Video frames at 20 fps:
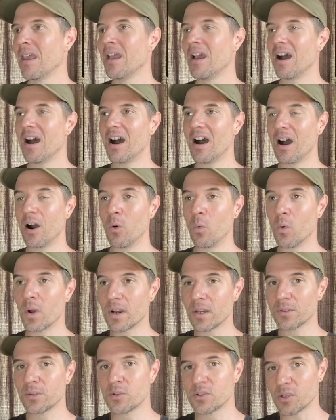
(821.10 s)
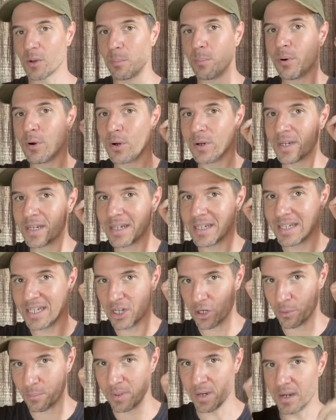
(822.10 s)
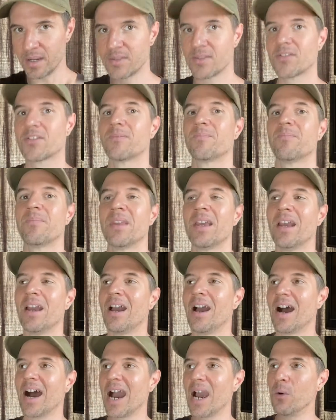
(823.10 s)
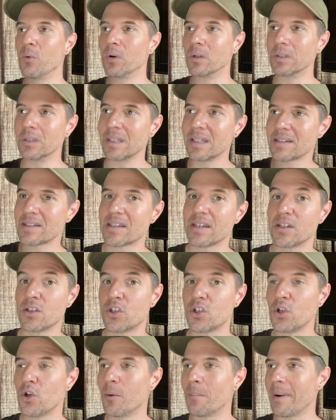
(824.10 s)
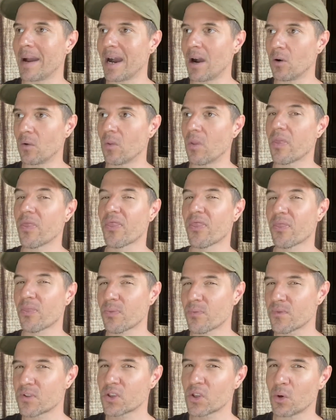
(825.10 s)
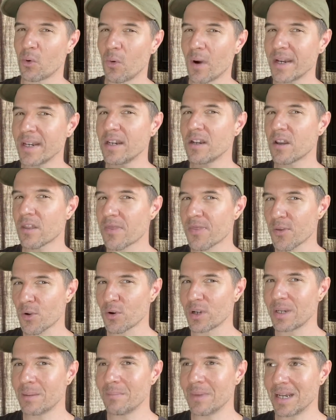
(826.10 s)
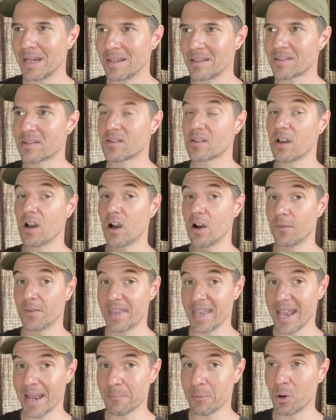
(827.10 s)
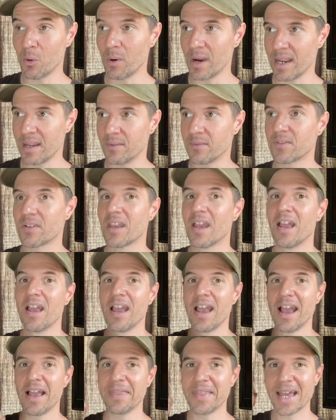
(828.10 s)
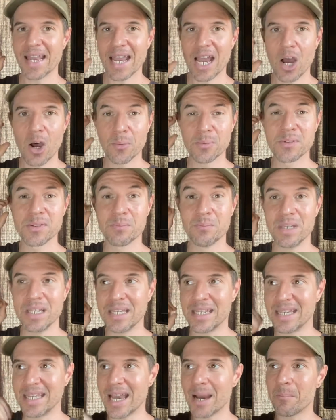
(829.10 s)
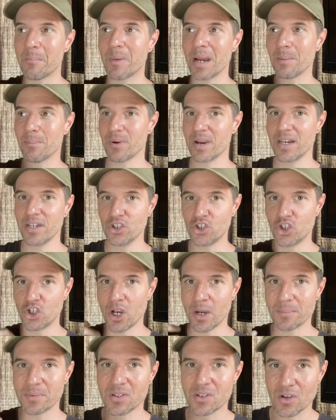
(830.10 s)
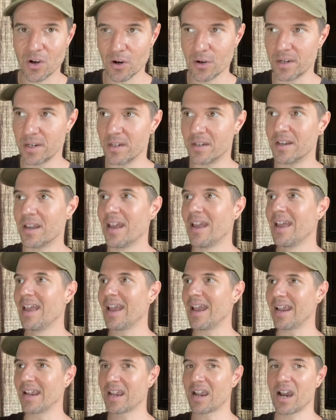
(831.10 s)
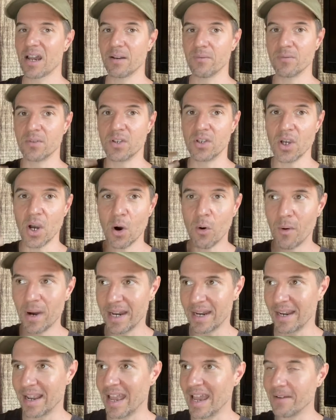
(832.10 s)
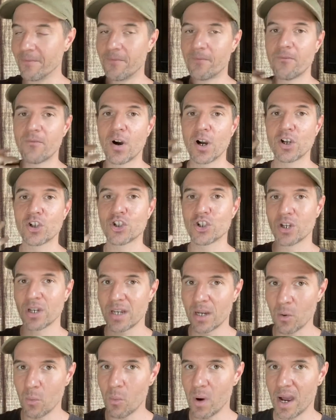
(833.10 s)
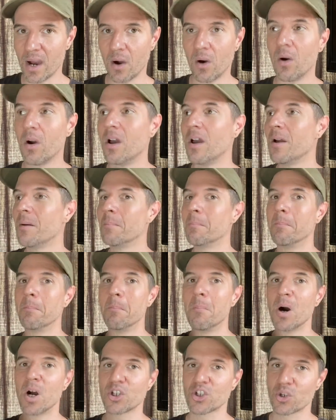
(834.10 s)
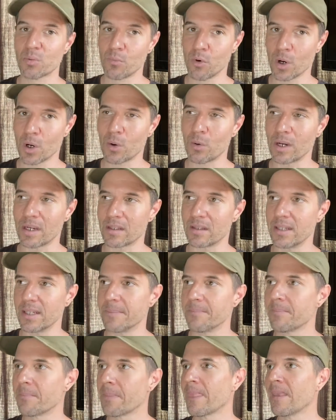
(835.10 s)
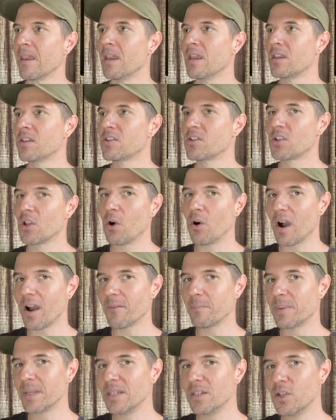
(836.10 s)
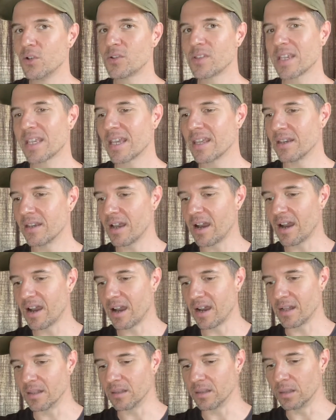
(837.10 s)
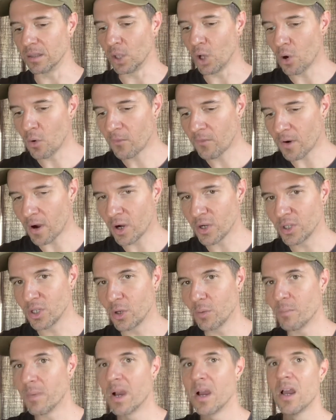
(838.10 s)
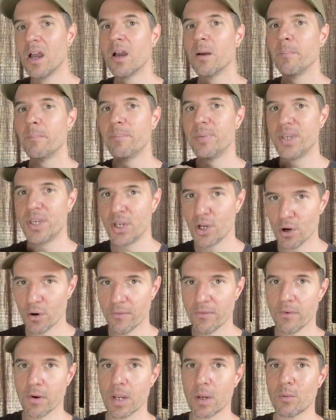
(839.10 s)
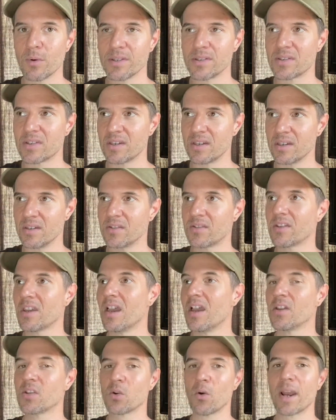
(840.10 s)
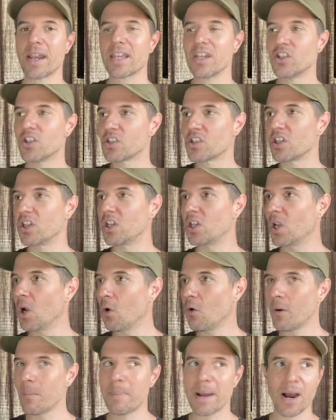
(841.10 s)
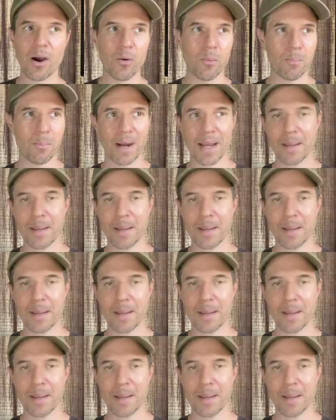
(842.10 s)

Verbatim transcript: uh, what I'll do is I'll put in earbuds. I will listen to about twenty to thirty minutes of gamma waves, and that helps me get my brain jump started and kind of going and functioning well much more quickly. So I've been using it uh, low volume, pure frequencies, so I can just go about my